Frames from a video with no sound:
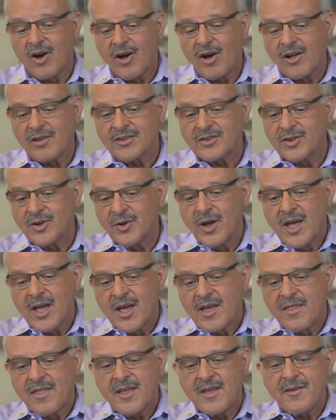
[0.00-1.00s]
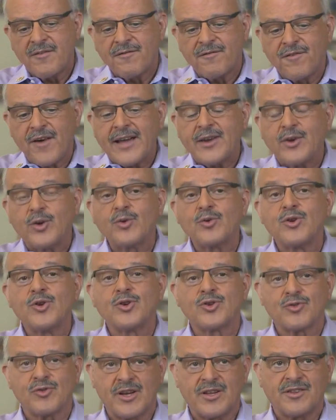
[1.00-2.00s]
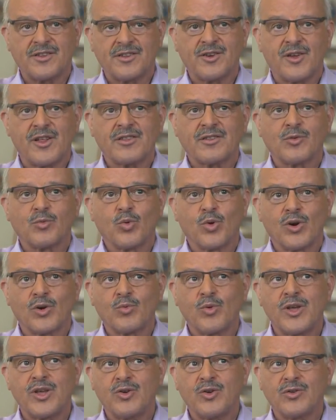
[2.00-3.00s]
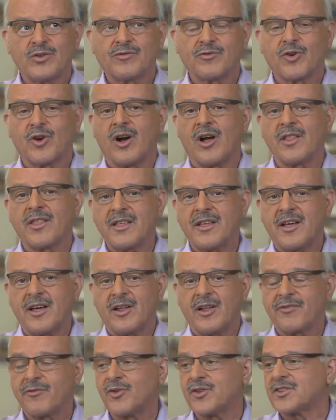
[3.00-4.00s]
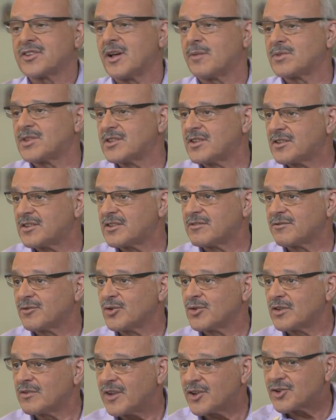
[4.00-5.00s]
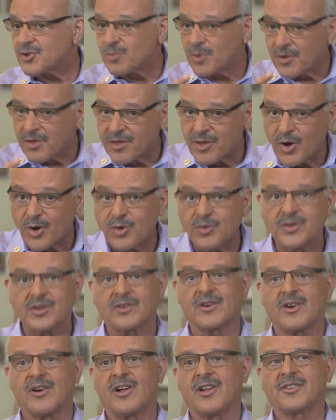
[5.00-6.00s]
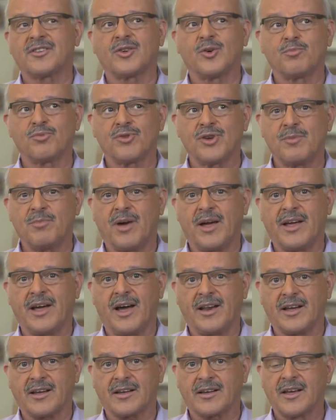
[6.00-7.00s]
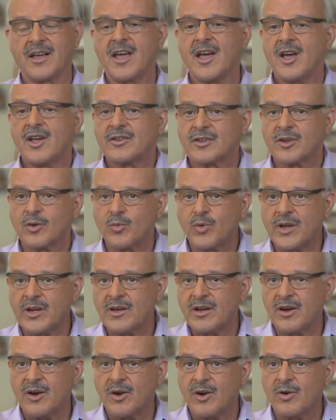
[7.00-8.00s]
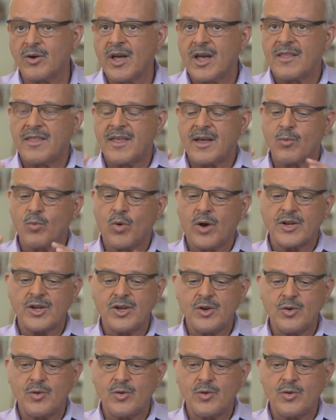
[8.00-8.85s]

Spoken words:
Also, the phytonutrients, that's a word we use for all the healthful substances in fruits and vegetables, those are also prebiotic. So we know that what